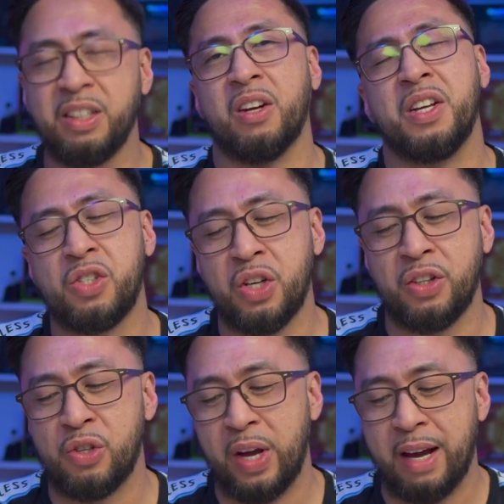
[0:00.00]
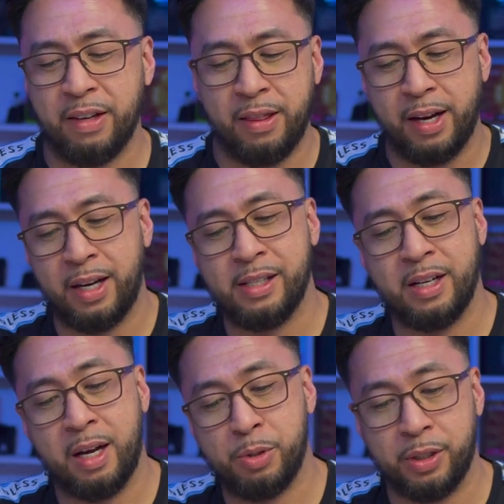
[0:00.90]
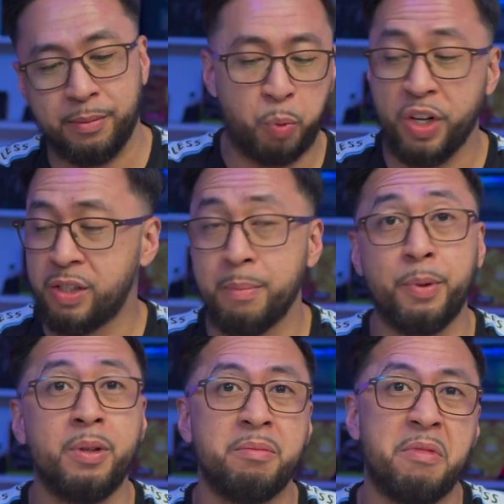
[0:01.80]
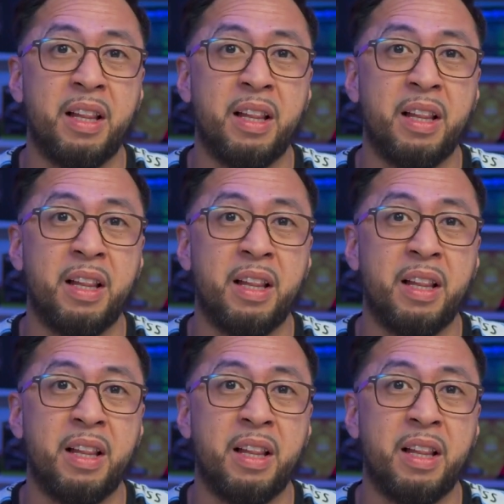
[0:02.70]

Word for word: you know, it's good to have it there as an option. Pretty simple.